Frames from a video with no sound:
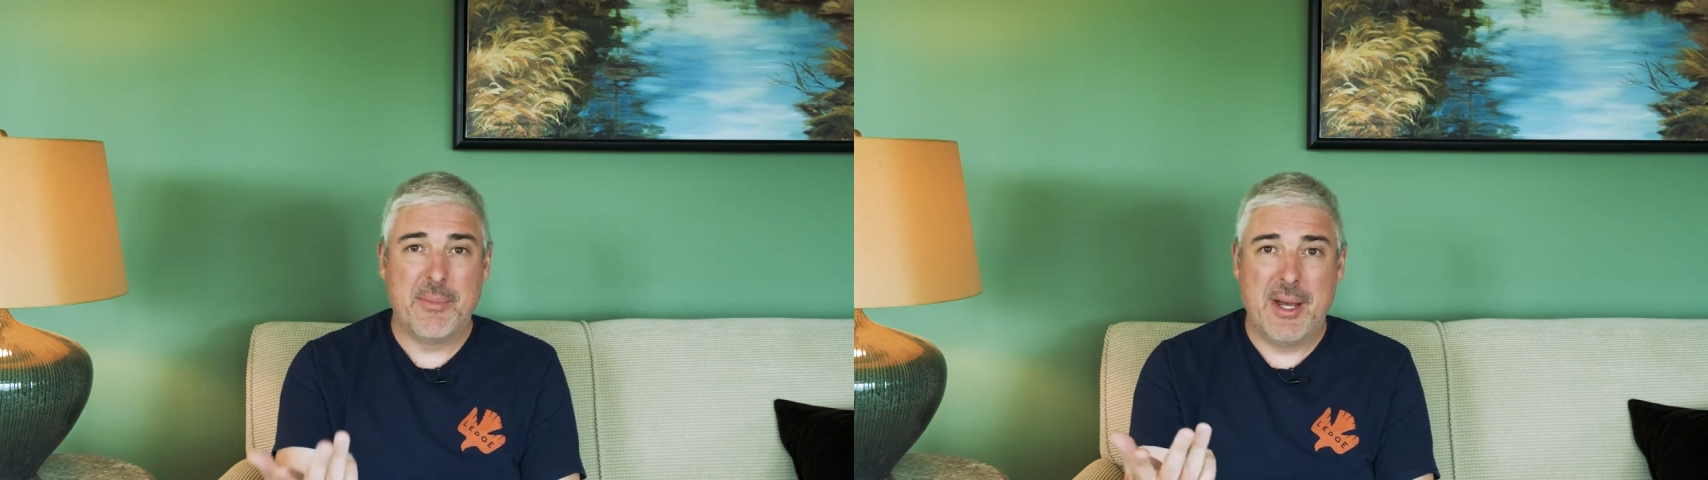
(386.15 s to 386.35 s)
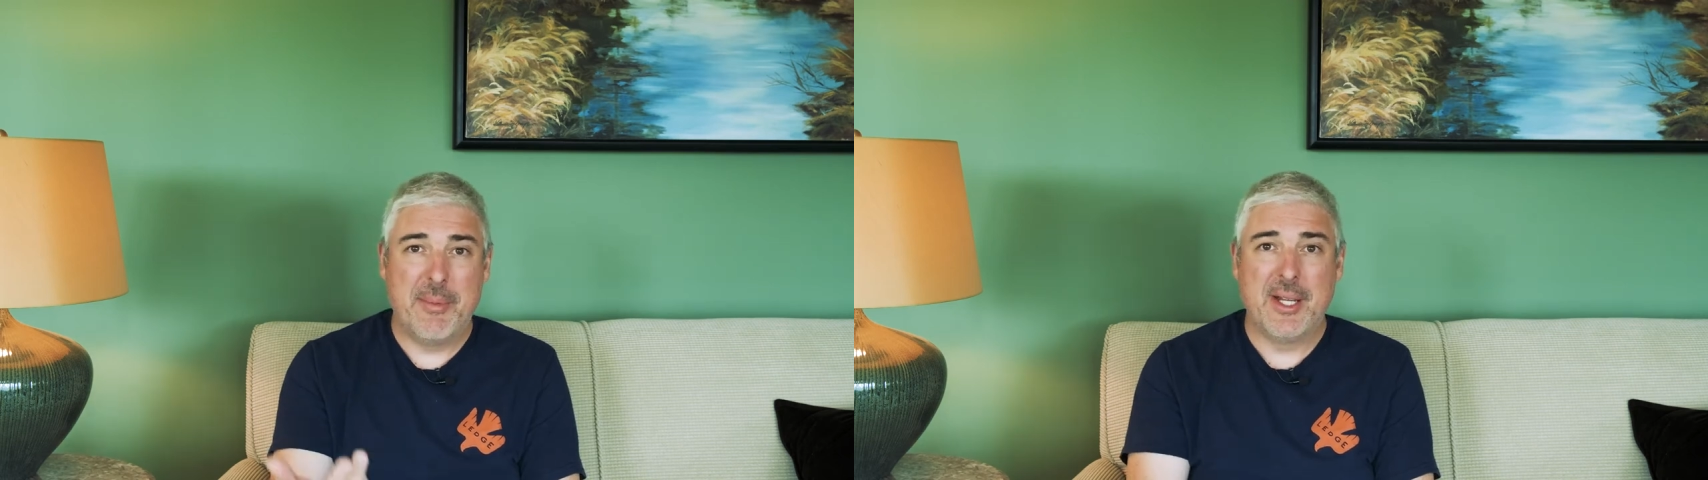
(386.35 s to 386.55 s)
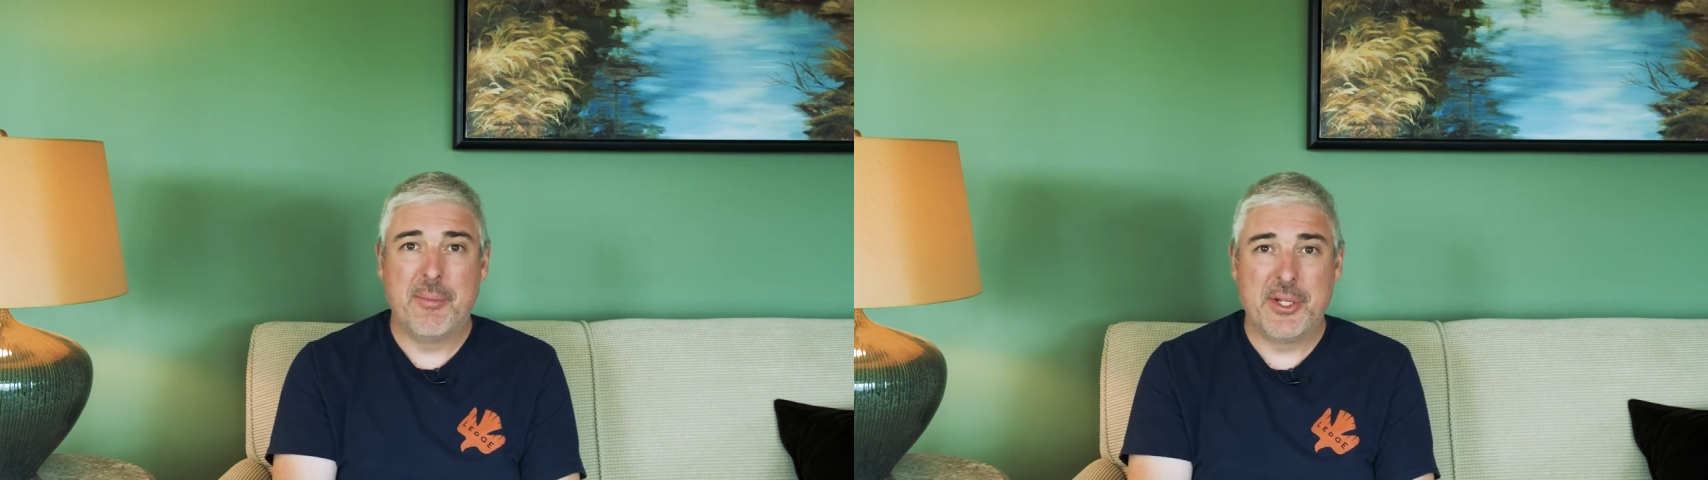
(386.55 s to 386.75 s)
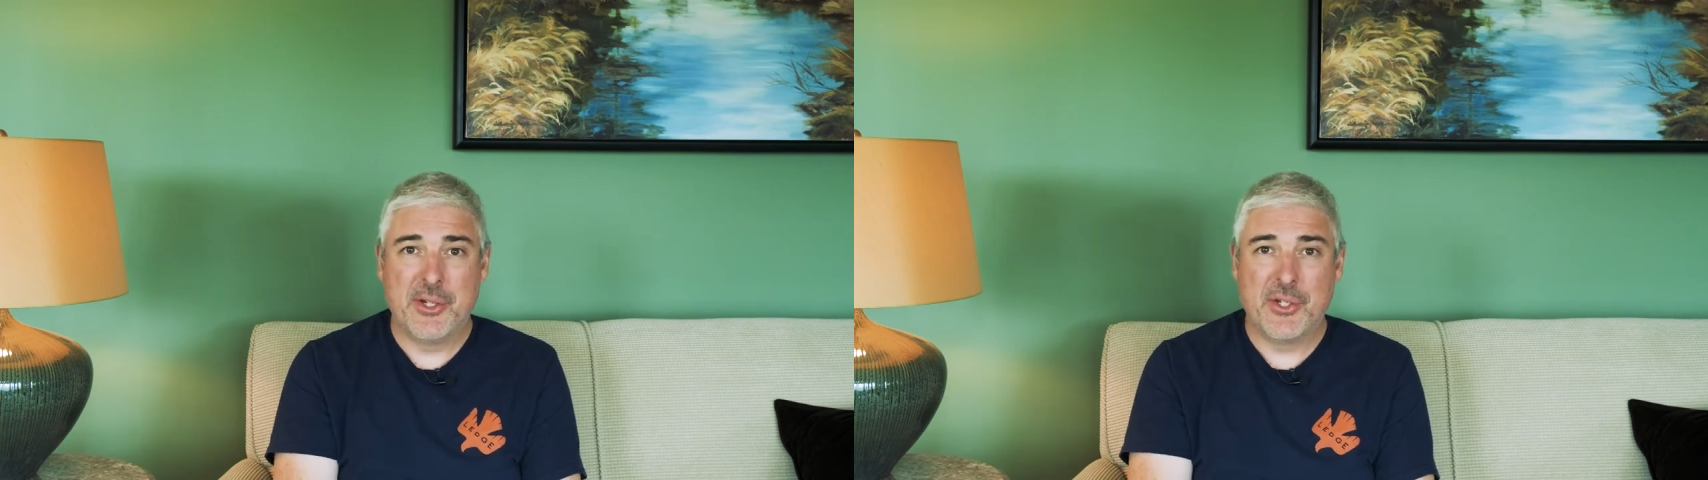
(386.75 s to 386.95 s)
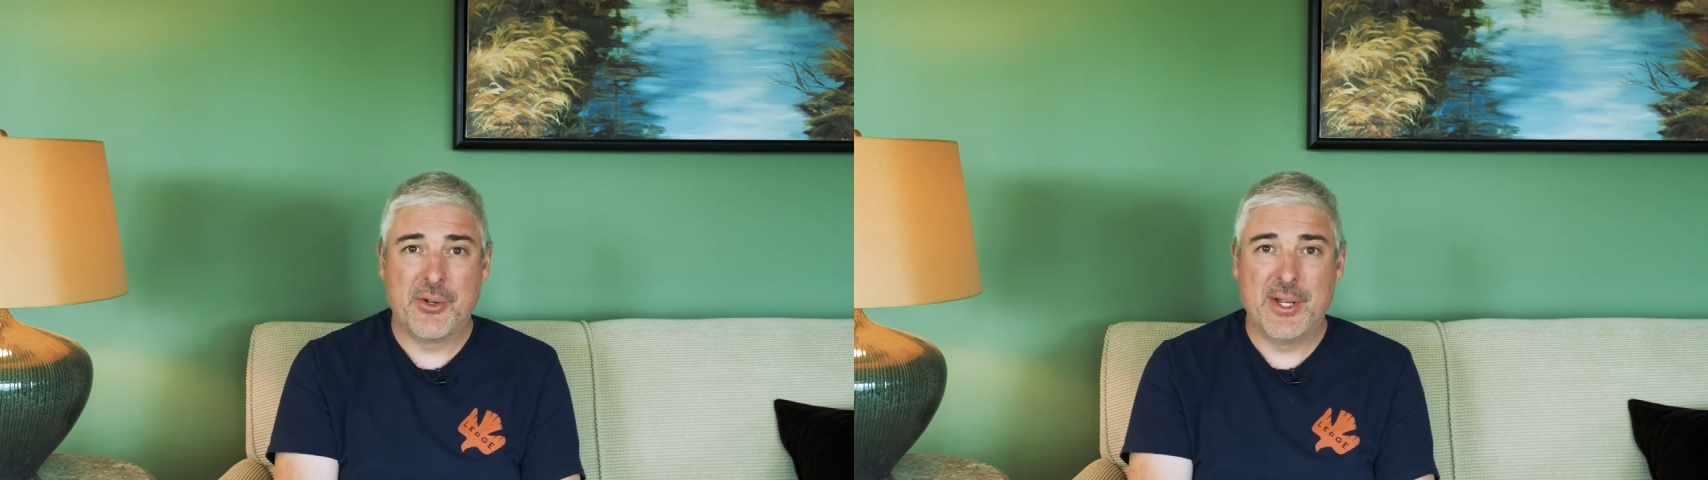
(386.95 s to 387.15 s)
popping up on
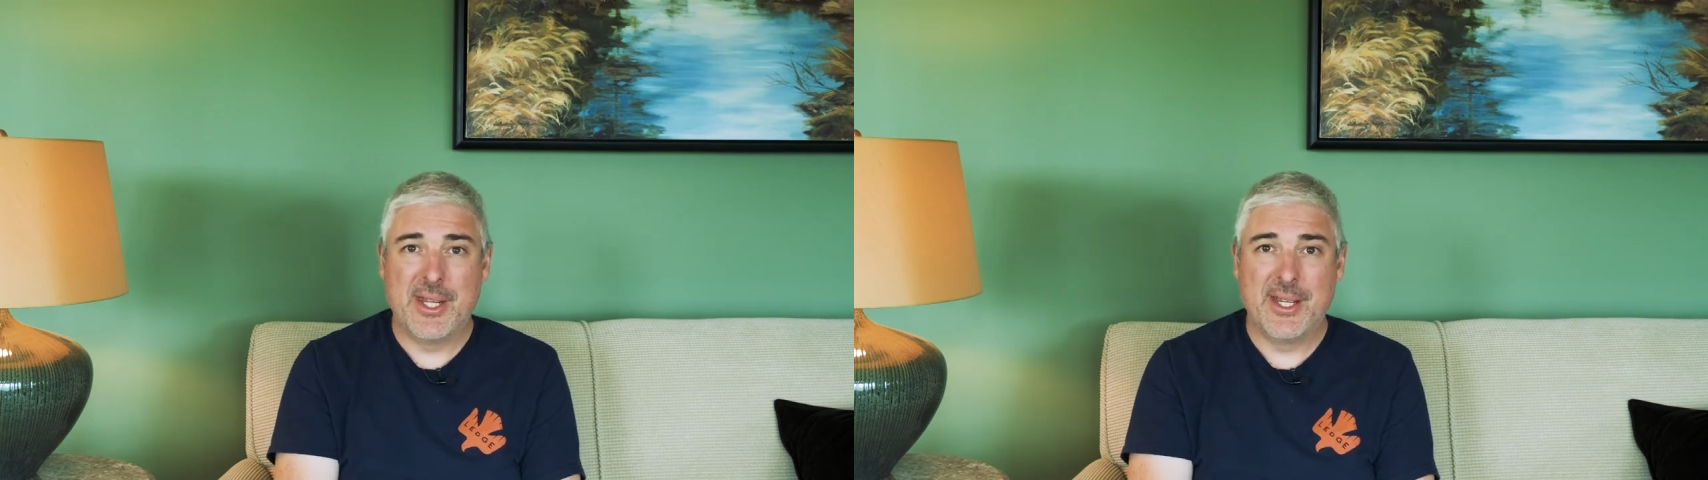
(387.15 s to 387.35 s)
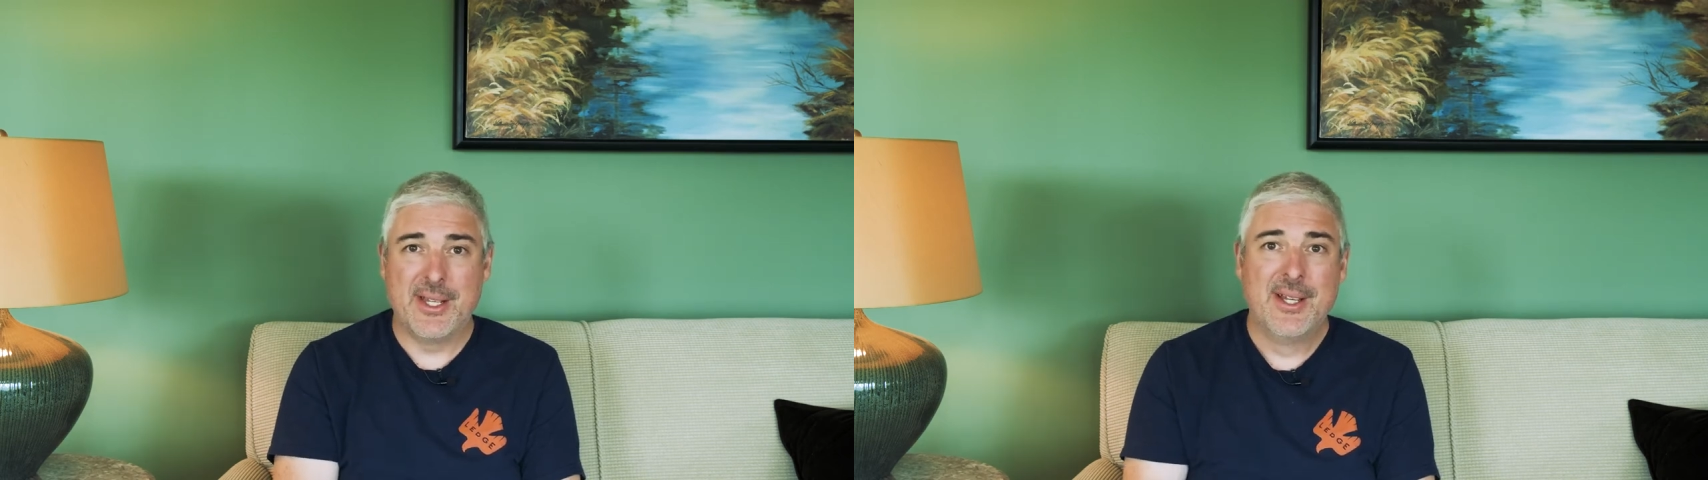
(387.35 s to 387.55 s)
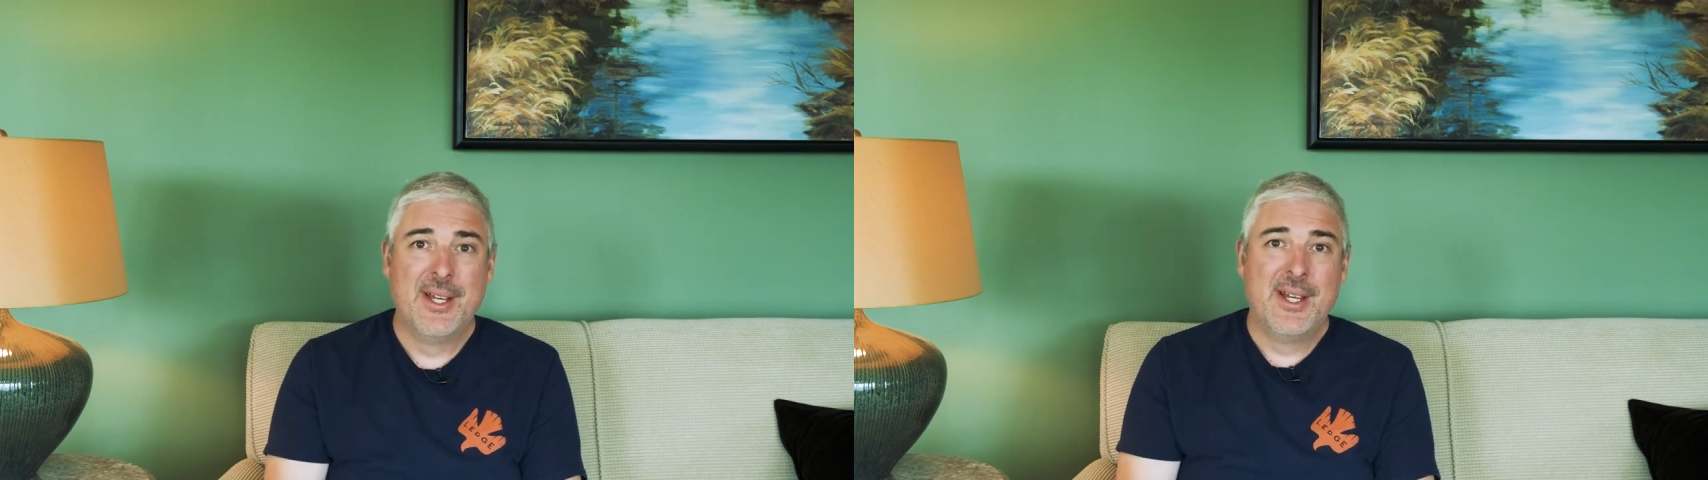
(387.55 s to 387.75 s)
your screen.